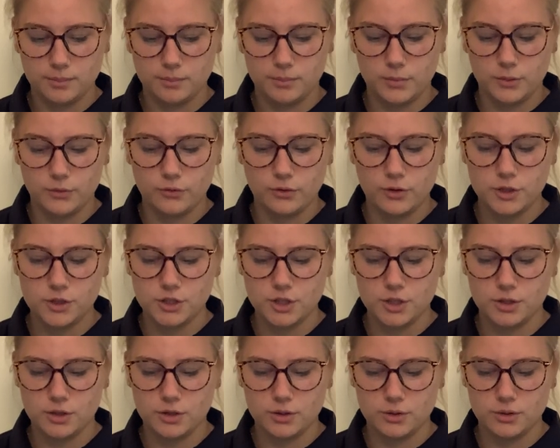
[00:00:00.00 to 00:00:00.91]
Before she
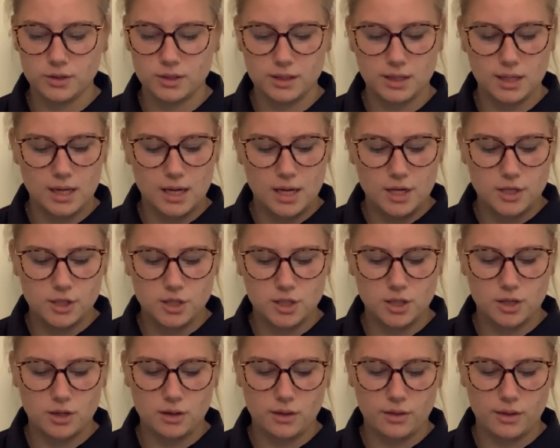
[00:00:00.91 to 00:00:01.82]
knew
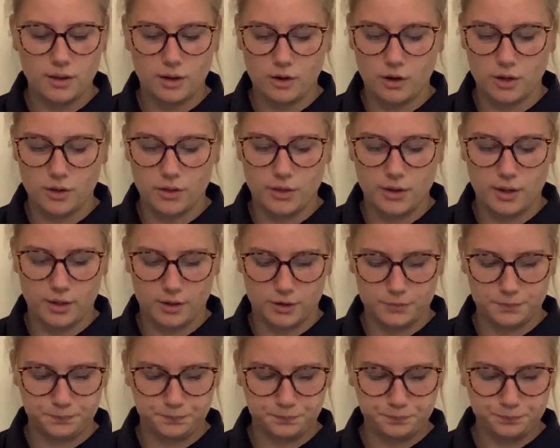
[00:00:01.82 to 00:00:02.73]
it, the concert
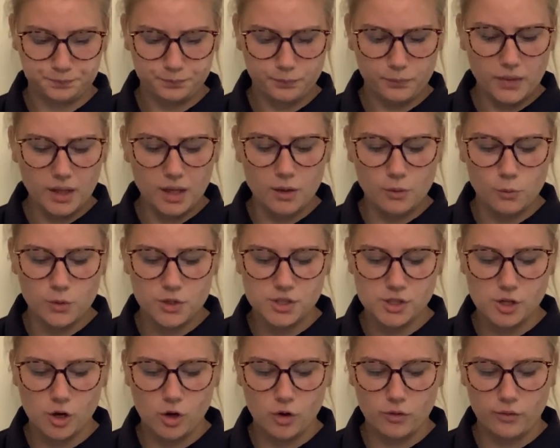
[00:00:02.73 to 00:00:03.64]
was
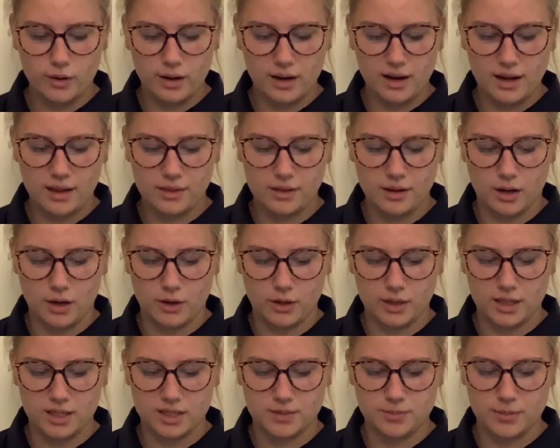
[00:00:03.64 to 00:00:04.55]
over and the
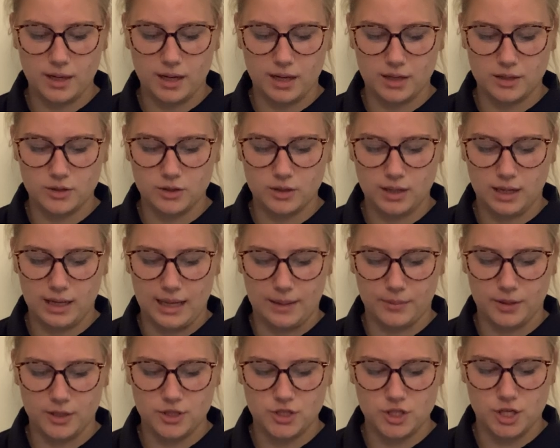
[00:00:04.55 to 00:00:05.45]
audience began to clap
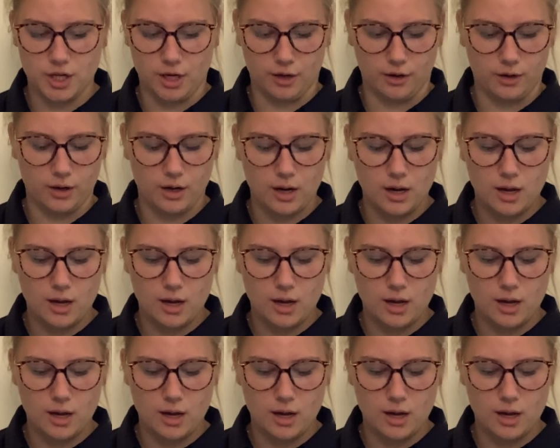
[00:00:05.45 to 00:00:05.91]
and cheer.